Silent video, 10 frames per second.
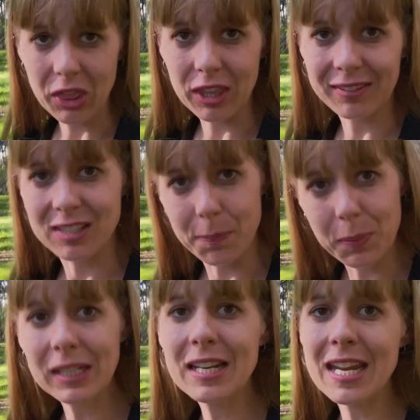the
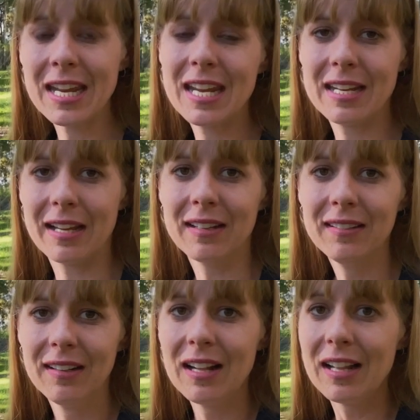stability here
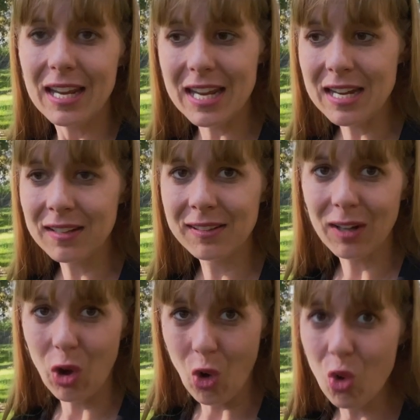is
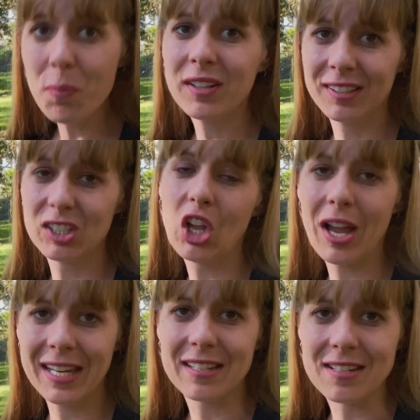almost
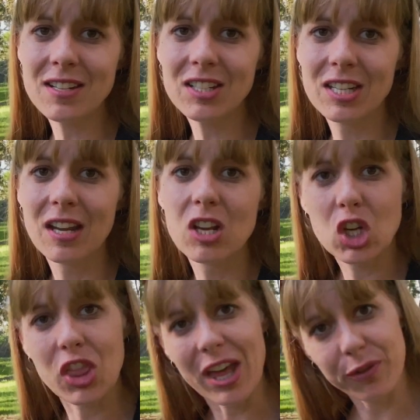likened to
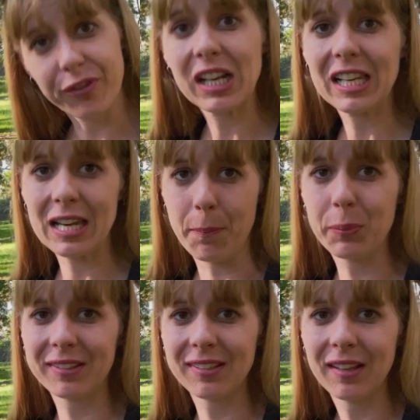that of
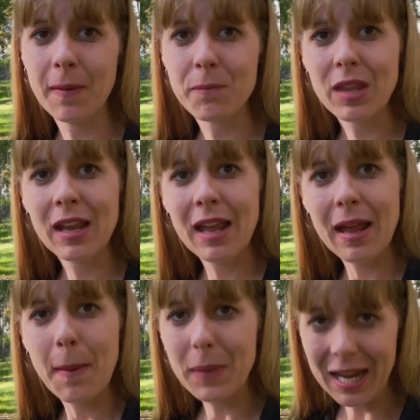
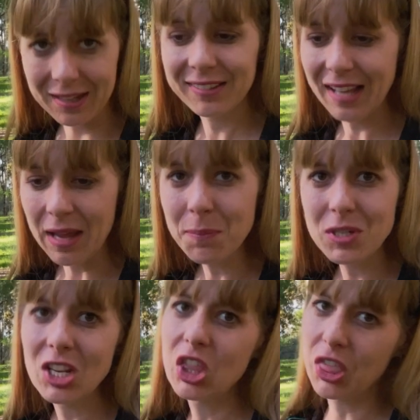clips. Except
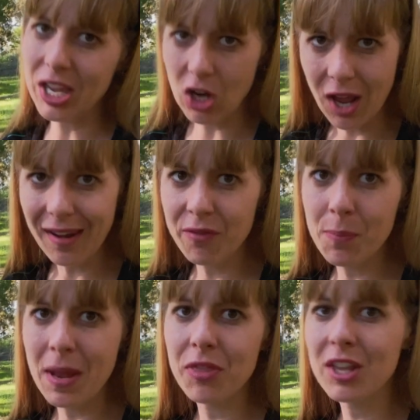the thing I love
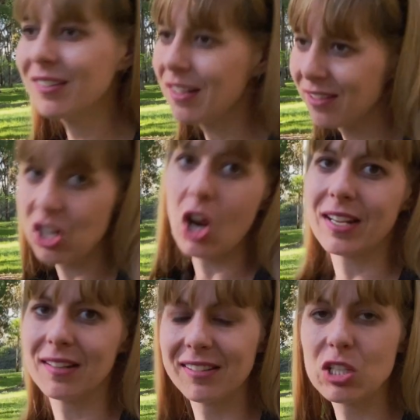about this is that I
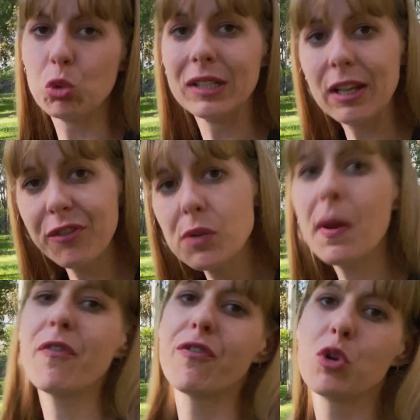can still lift my
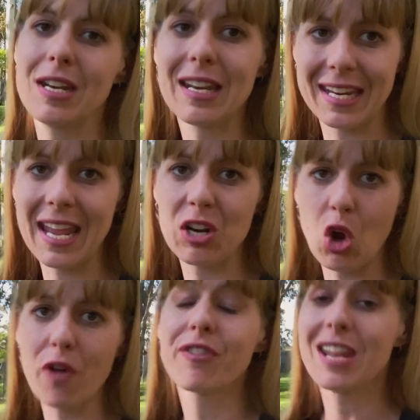foot and get it
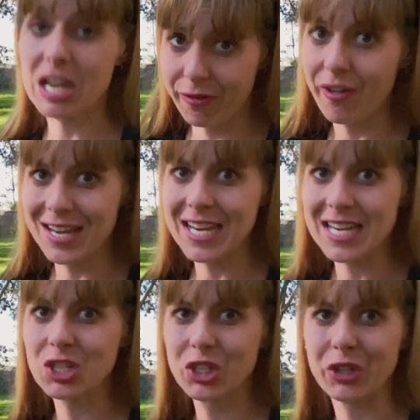off if I
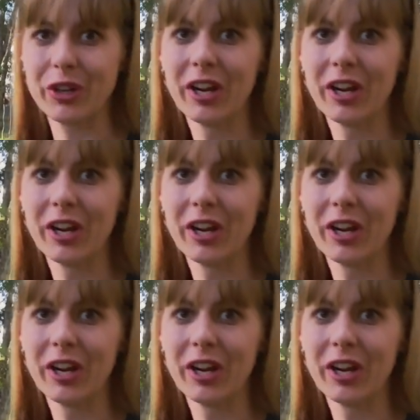need to.